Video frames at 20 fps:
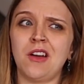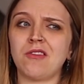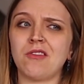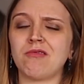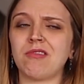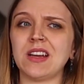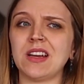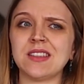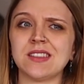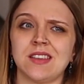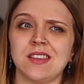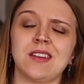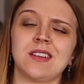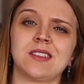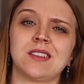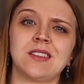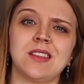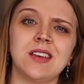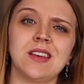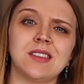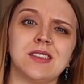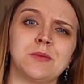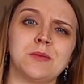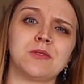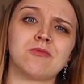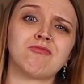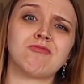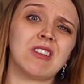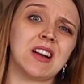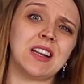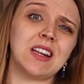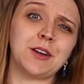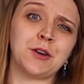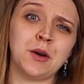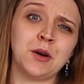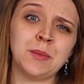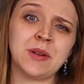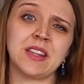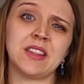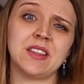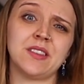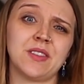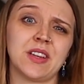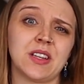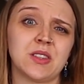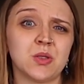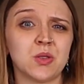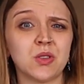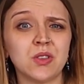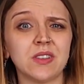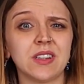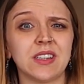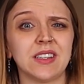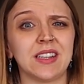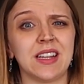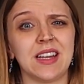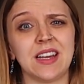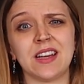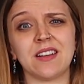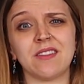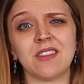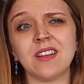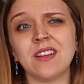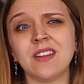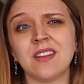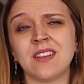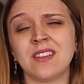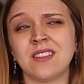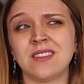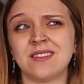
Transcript: researched this, it was really common in the Victorian era,